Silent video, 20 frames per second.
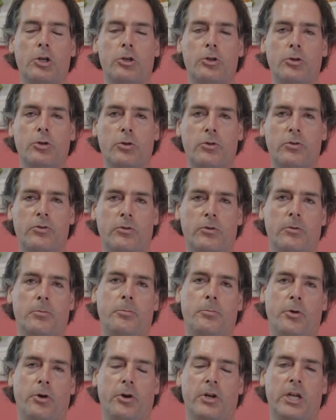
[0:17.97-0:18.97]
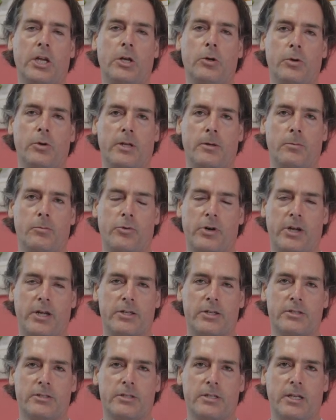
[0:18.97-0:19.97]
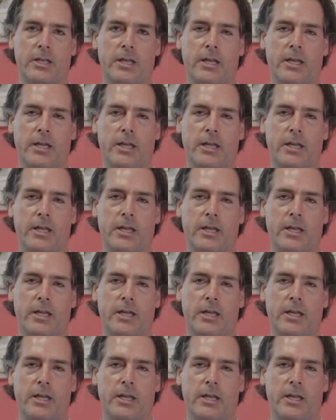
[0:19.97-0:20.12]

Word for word: youthful, perky looking breast.